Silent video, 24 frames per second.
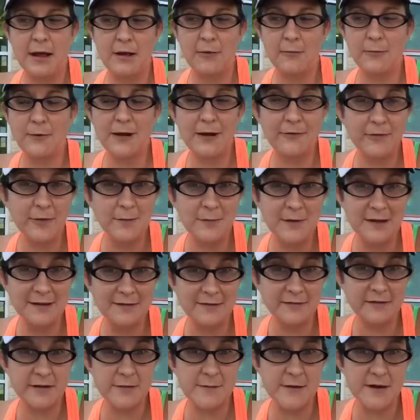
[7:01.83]
whatever
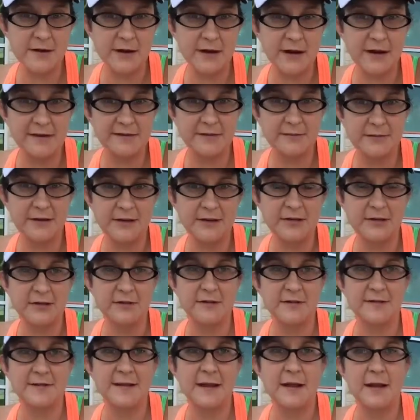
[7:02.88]
means of communication we
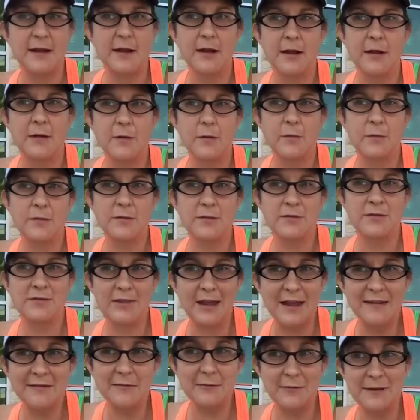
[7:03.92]
choose,
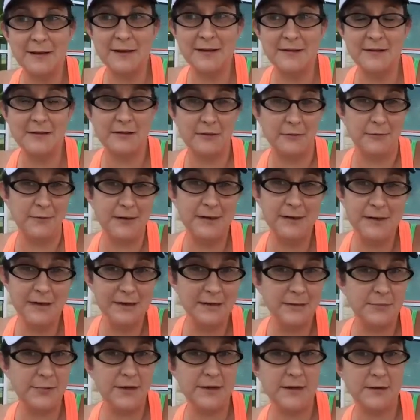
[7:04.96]
that's what we need to do. We
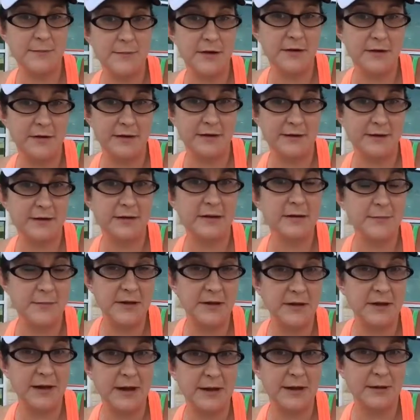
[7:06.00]
need to be
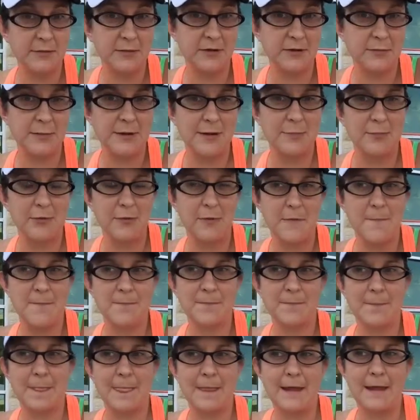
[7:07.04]
communicating with people.
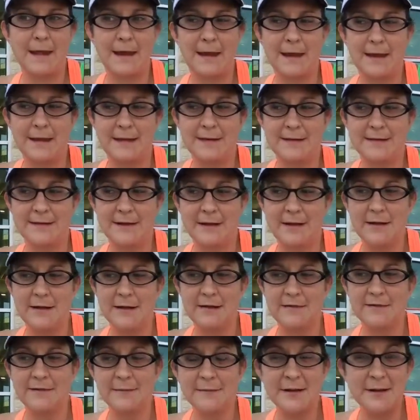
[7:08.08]
And
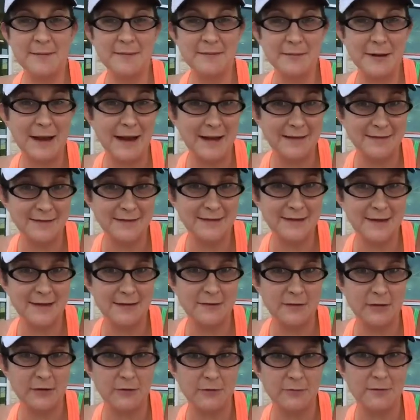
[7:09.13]
sometimes we
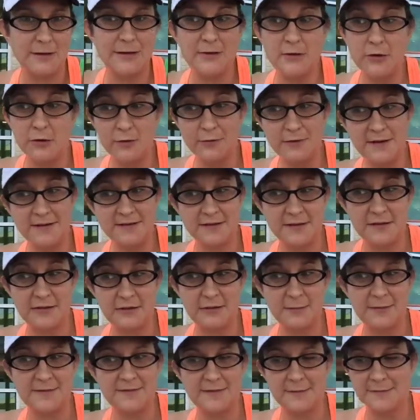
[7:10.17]
hesitate, though. We know we should
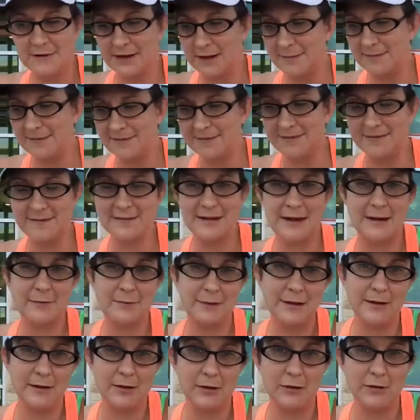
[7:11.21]
do it, but sometimes instead
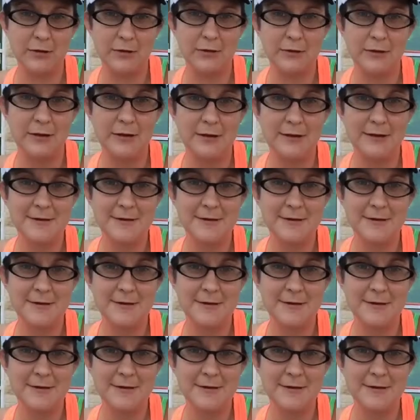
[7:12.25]
we go